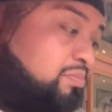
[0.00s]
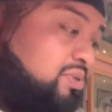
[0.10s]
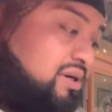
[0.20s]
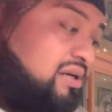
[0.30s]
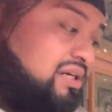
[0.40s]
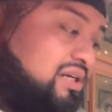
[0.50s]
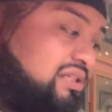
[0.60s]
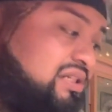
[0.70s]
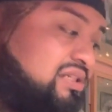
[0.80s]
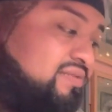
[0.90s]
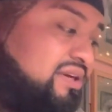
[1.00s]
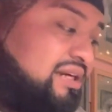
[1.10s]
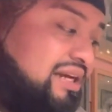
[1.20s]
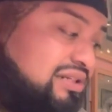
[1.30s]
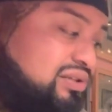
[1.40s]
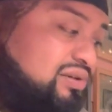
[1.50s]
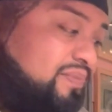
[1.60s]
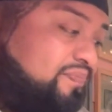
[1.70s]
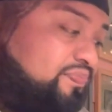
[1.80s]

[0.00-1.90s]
But it consists of the queso,